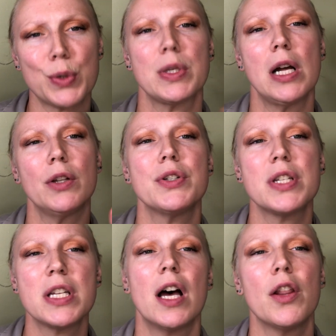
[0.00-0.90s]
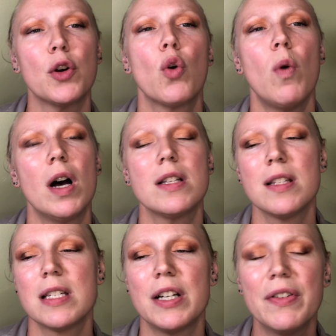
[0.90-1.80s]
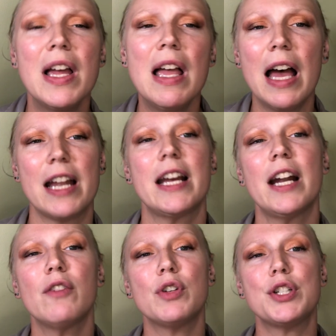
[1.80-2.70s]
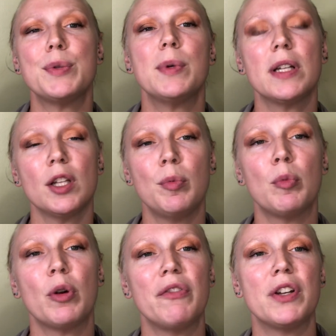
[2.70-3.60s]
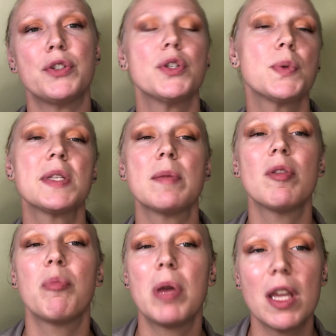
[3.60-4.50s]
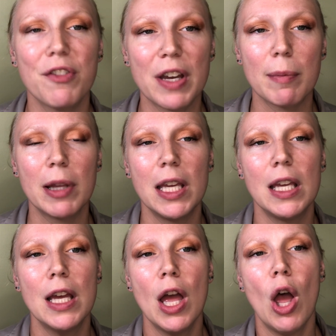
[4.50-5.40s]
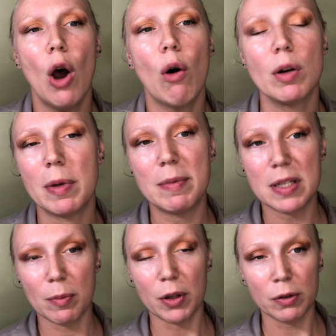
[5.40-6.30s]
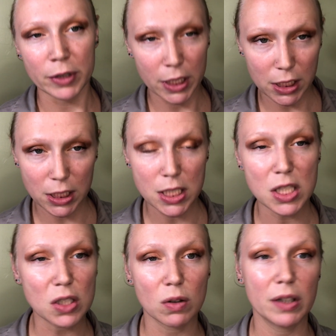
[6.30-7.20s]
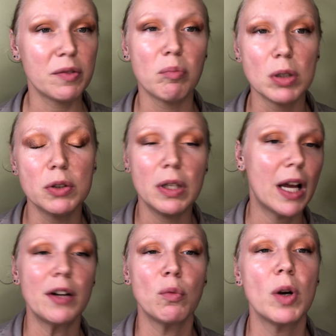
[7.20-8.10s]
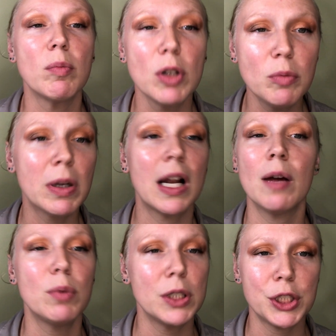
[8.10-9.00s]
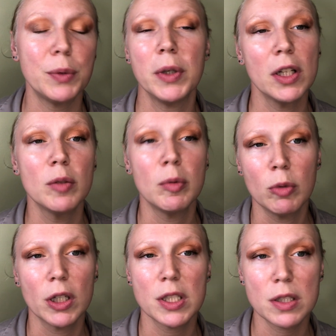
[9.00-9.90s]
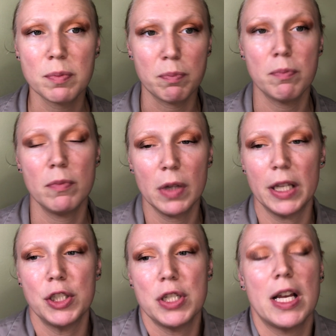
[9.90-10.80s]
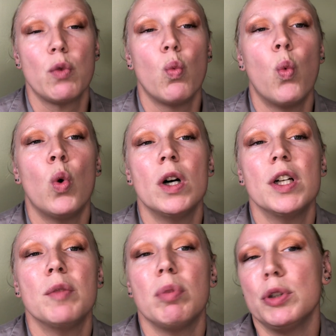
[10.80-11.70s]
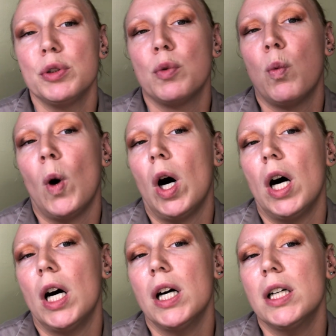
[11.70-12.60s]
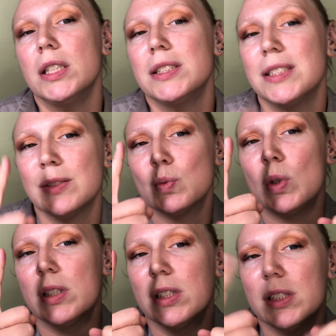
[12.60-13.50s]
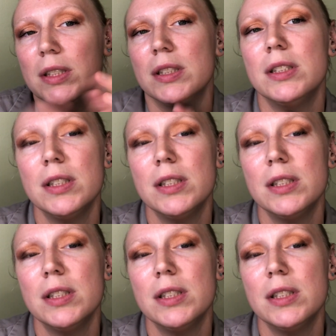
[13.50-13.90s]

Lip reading: those colors into other quads and stuff. And I kind of wish she would get a little bit more adventurous with some of the pink family, or maybe some of the greens, or even blue. I don't wear blue, but I wish she would get a little bit more, like she's had one blue quad, one.